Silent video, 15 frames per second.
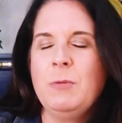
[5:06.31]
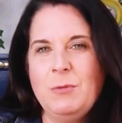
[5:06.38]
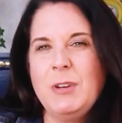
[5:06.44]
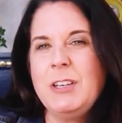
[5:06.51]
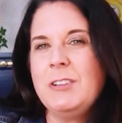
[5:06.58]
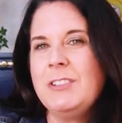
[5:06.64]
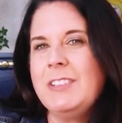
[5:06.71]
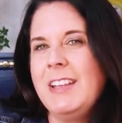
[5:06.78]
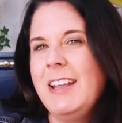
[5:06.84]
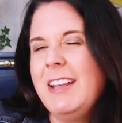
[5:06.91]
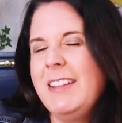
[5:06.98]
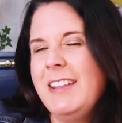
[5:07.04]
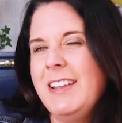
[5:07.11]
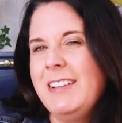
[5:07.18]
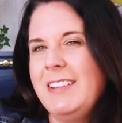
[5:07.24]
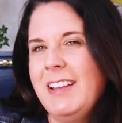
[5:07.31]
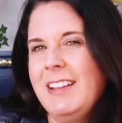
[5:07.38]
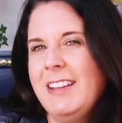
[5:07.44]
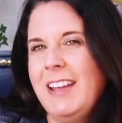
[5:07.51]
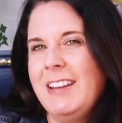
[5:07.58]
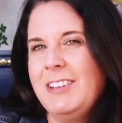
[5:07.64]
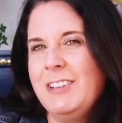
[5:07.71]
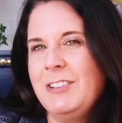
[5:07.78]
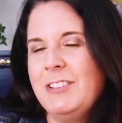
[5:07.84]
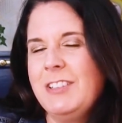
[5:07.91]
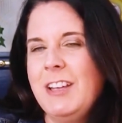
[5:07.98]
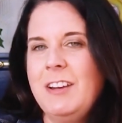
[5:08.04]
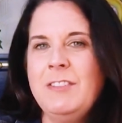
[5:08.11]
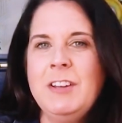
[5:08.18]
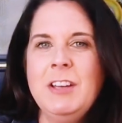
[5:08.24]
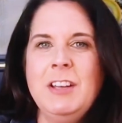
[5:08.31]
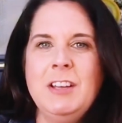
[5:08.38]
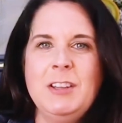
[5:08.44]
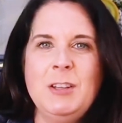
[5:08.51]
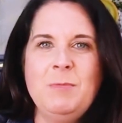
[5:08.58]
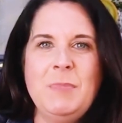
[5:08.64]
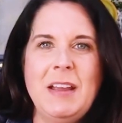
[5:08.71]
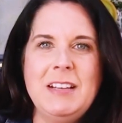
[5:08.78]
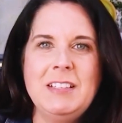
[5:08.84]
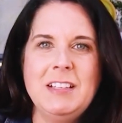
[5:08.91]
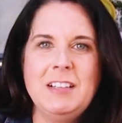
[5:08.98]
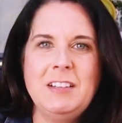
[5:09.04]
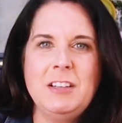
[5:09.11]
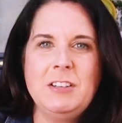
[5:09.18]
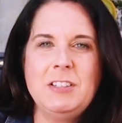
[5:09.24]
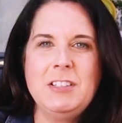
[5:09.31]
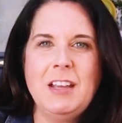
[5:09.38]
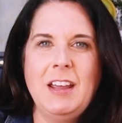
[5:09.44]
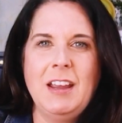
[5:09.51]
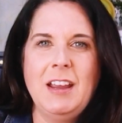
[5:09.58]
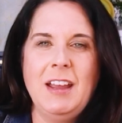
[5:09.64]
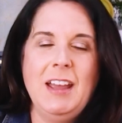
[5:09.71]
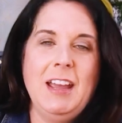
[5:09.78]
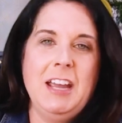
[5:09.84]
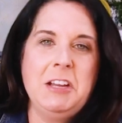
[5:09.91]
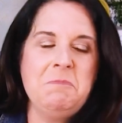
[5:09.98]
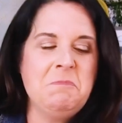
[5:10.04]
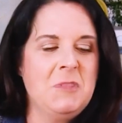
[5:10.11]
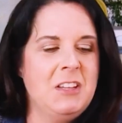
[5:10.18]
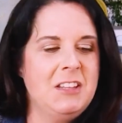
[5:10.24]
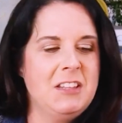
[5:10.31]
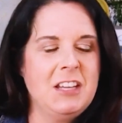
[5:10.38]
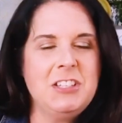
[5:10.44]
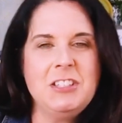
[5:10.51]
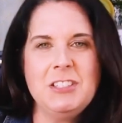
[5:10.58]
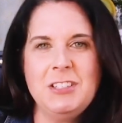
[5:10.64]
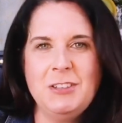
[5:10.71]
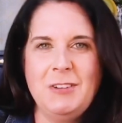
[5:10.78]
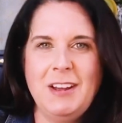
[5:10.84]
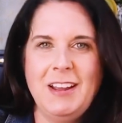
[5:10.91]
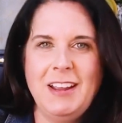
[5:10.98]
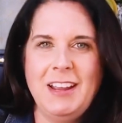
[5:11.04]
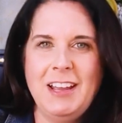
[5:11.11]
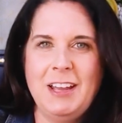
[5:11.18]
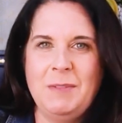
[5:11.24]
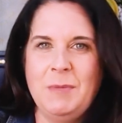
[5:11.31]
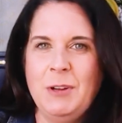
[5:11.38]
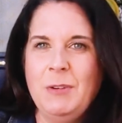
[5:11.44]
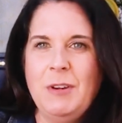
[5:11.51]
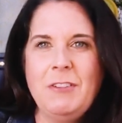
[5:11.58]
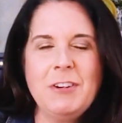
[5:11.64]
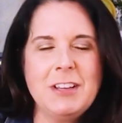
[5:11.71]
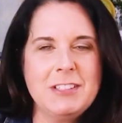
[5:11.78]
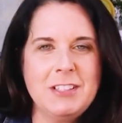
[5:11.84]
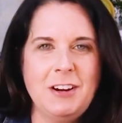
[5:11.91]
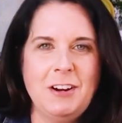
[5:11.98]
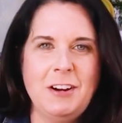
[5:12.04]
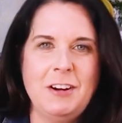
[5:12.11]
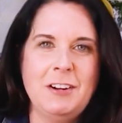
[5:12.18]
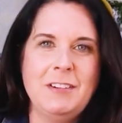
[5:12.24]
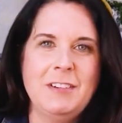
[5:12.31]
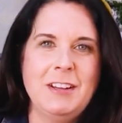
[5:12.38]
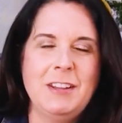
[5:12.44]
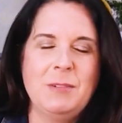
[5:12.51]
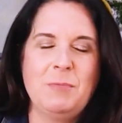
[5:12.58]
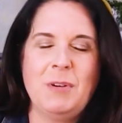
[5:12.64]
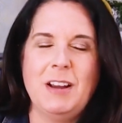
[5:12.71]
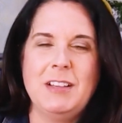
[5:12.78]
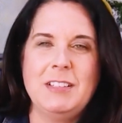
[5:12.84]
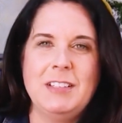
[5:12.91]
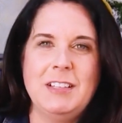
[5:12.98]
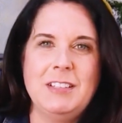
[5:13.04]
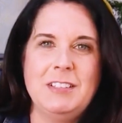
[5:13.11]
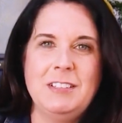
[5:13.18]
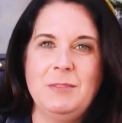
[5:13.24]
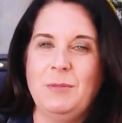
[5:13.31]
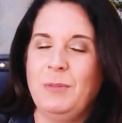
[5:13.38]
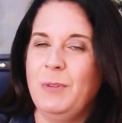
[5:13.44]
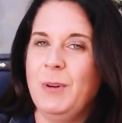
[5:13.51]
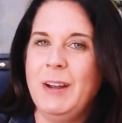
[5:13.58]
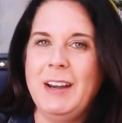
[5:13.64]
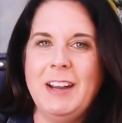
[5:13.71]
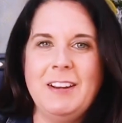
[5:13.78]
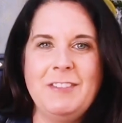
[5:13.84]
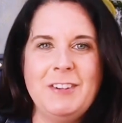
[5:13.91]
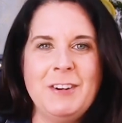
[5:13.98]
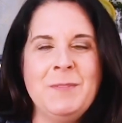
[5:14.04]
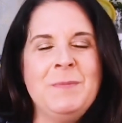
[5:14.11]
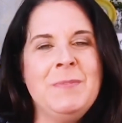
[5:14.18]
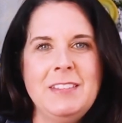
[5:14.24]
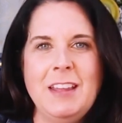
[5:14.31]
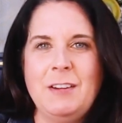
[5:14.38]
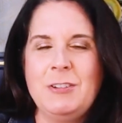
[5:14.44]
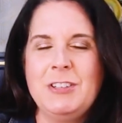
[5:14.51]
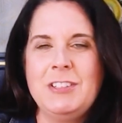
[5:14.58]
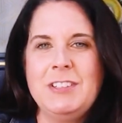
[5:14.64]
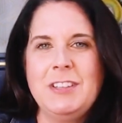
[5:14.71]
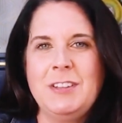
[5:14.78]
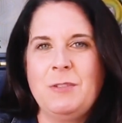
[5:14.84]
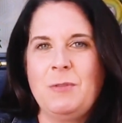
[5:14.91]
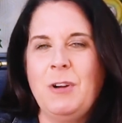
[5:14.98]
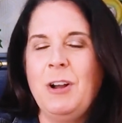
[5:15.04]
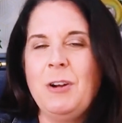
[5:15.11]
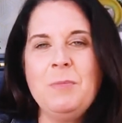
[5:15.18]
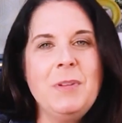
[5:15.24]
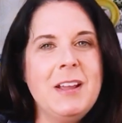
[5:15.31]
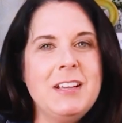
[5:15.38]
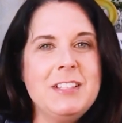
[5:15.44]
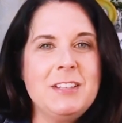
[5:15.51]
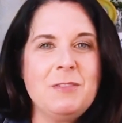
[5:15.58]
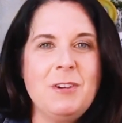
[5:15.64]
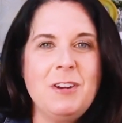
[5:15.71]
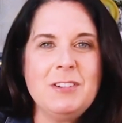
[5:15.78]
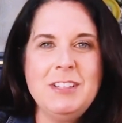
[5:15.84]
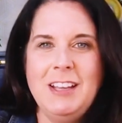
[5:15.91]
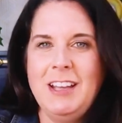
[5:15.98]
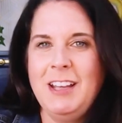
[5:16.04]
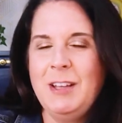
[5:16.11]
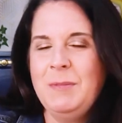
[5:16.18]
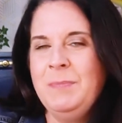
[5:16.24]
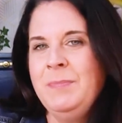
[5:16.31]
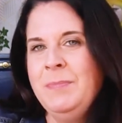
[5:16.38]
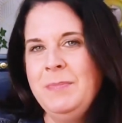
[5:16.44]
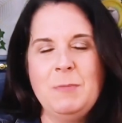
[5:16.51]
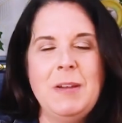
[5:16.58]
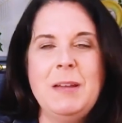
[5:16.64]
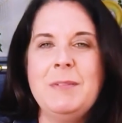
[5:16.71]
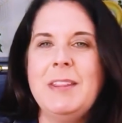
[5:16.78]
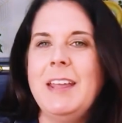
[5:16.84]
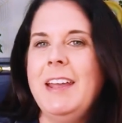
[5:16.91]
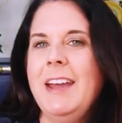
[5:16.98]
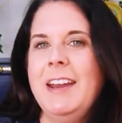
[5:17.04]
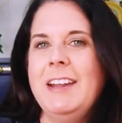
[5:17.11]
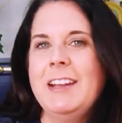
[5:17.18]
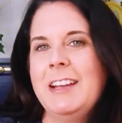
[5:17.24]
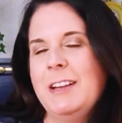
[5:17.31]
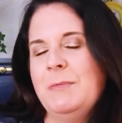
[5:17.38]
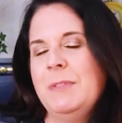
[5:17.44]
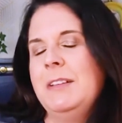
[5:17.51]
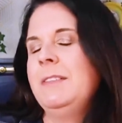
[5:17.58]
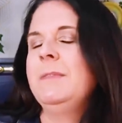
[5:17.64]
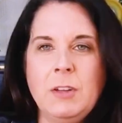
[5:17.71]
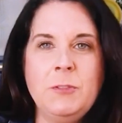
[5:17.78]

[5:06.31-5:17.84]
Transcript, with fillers: When you're saying things like that to yourself, then basically you're saying, hey, that's just who I am. Whoever gets hurt in the process, whatever, they're just in the wrong place at the wrong time, or maybe they had it coming.